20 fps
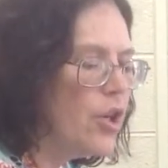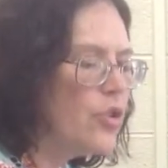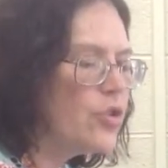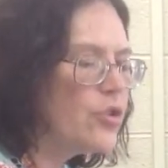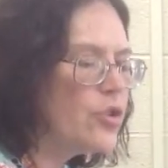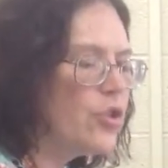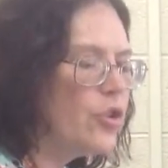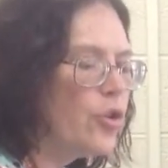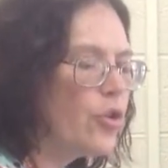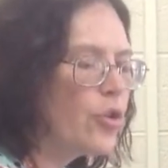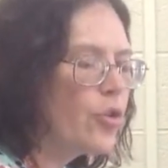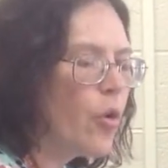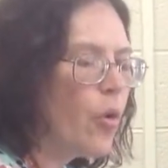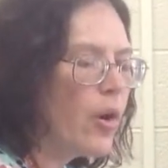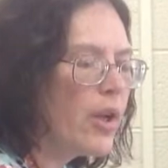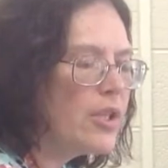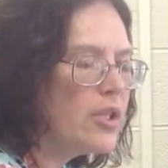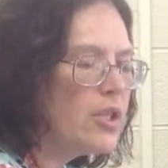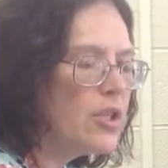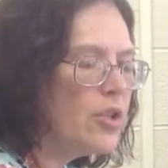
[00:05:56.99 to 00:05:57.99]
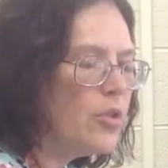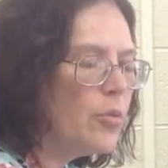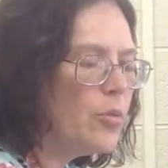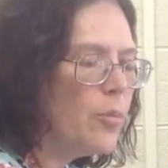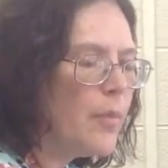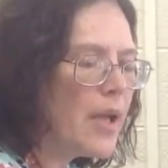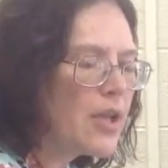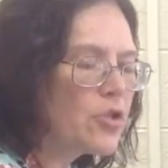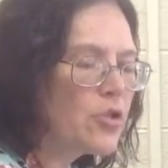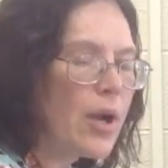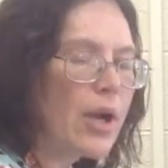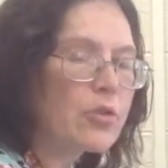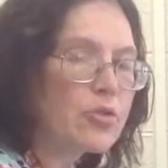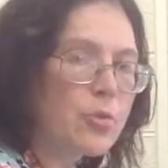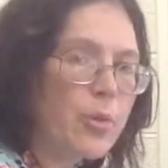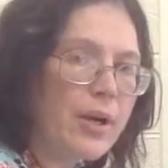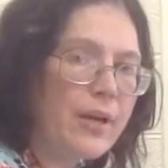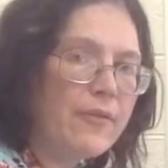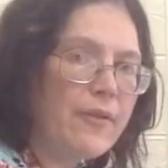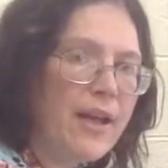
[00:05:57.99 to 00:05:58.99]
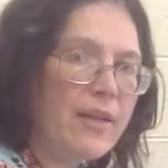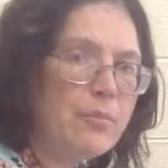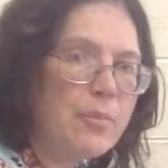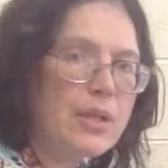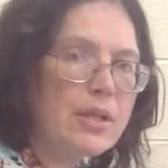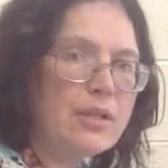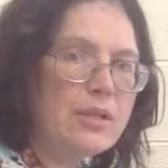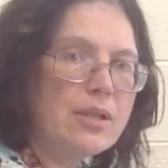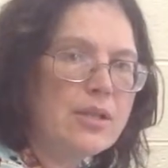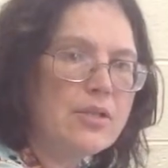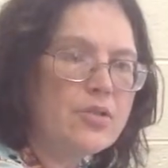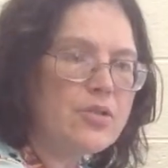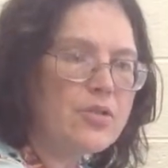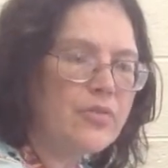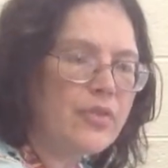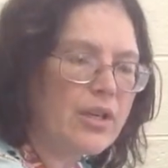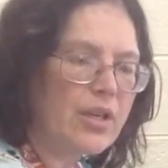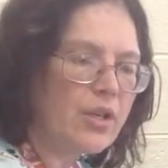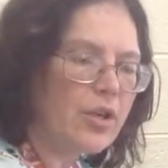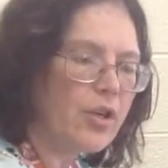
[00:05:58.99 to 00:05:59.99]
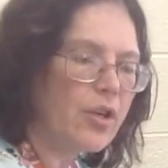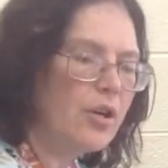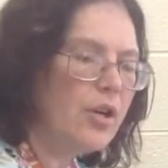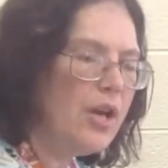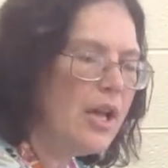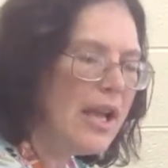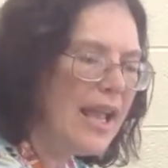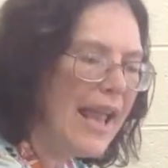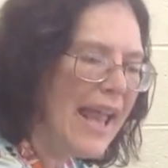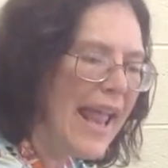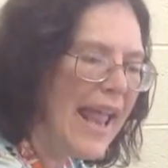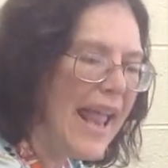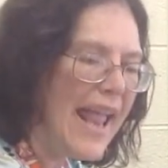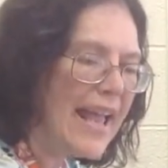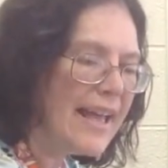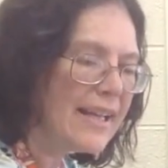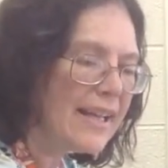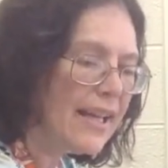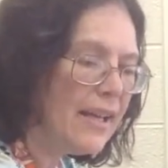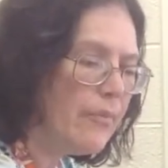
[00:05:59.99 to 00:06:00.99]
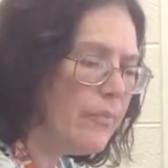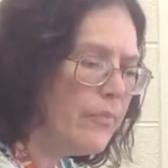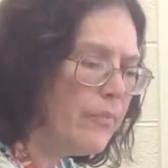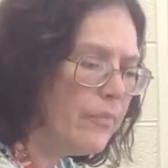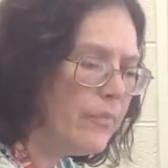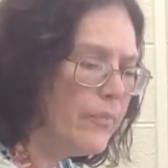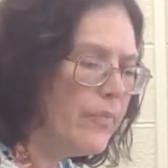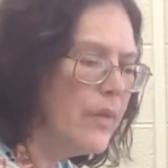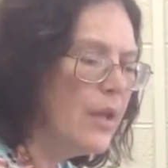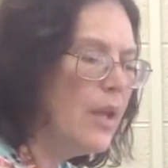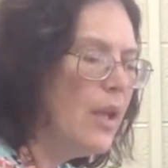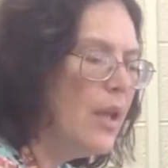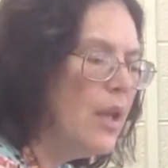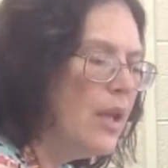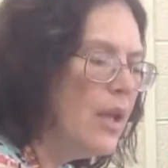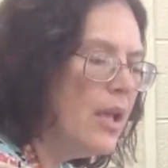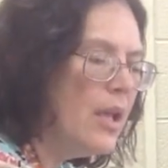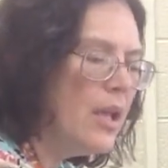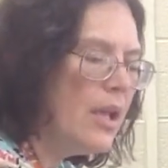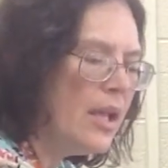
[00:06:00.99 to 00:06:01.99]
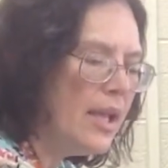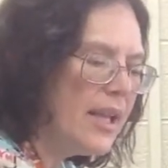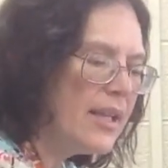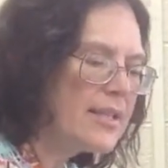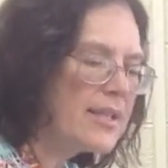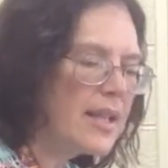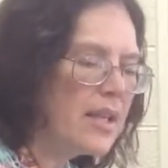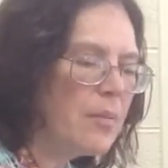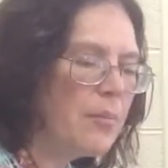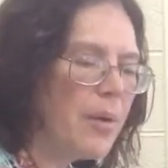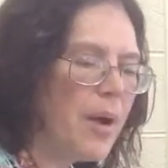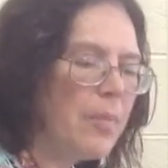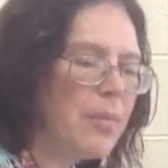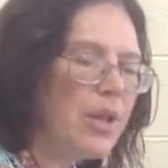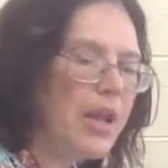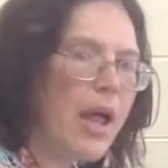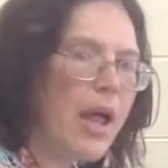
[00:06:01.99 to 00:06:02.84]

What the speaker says: So you're going to measure out 25 milliliters of vinegar, add it, it's going to bubble